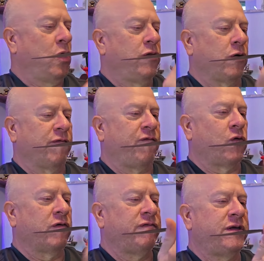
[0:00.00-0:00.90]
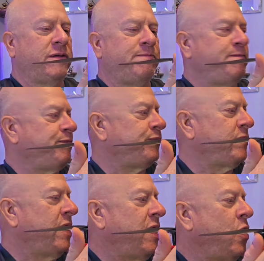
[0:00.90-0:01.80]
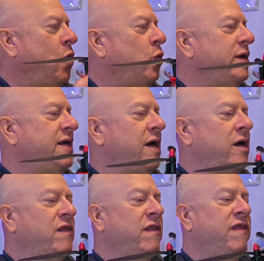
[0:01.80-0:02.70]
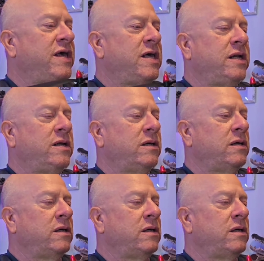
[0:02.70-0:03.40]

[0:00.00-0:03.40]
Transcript: There are 4 of them. We then